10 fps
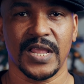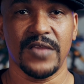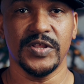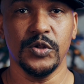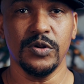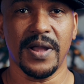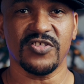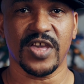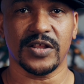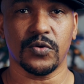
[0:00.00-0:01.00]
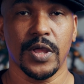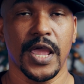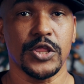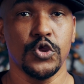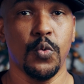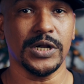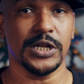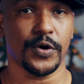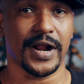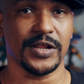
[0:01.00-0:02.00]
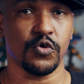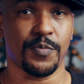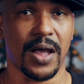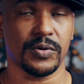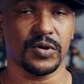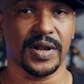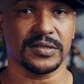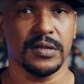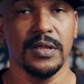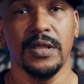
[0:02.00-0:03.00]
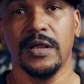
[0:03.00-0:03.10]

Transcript: If you're new to my channel and you want to learn how to use PowerDirector,